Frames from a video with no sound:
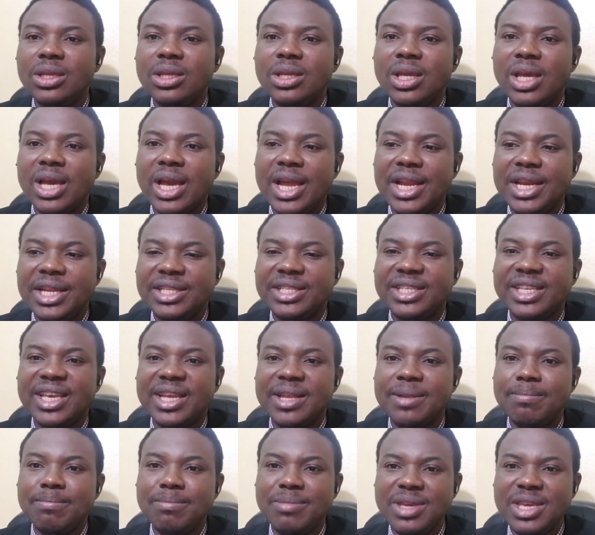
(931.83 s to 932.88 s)
And it
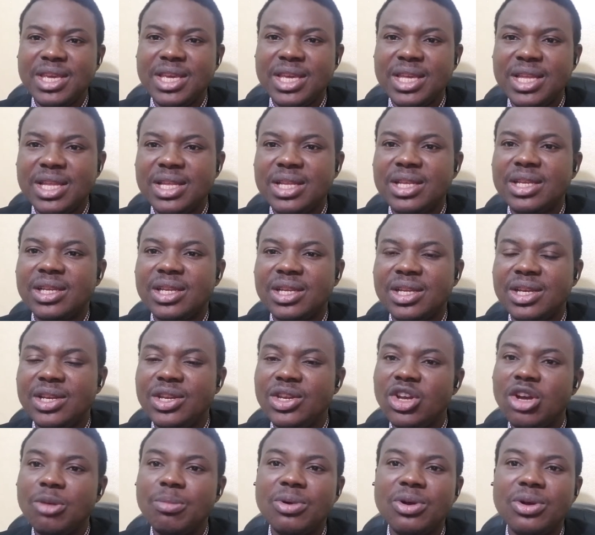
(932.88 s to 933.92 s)
can mean
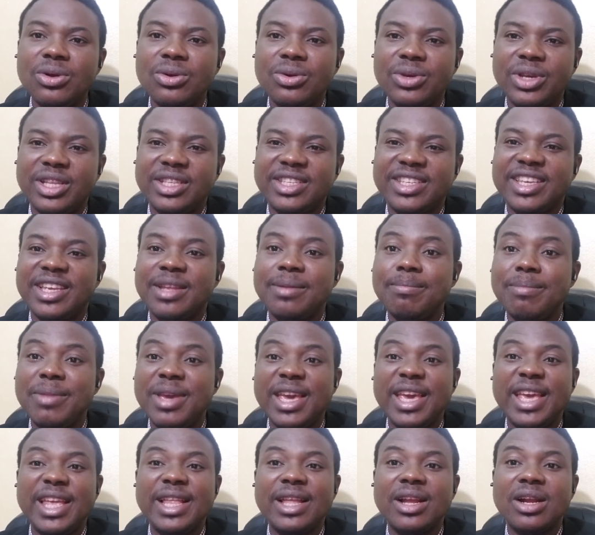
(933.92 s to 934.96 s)
noble, it can
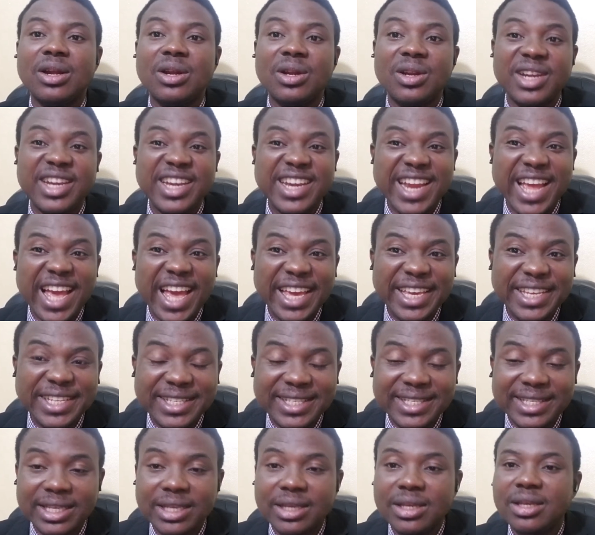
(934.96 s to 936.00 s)
mean a
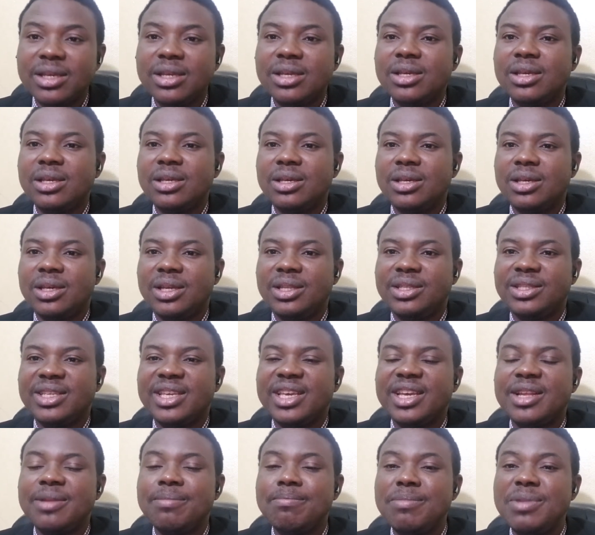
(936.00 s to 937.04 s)
knight, it
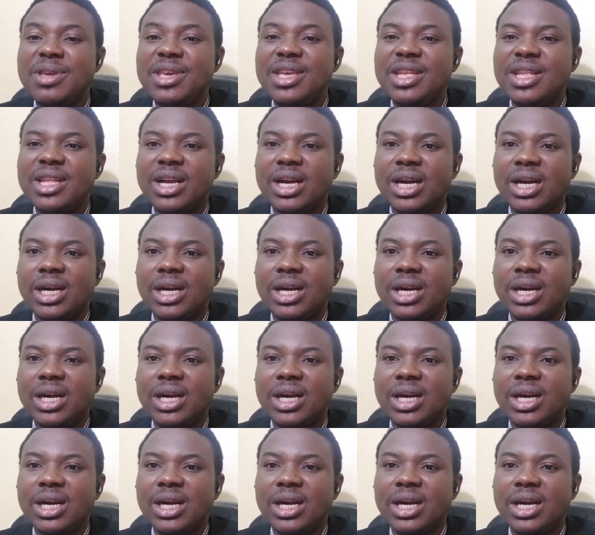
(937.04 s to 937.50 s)
can mean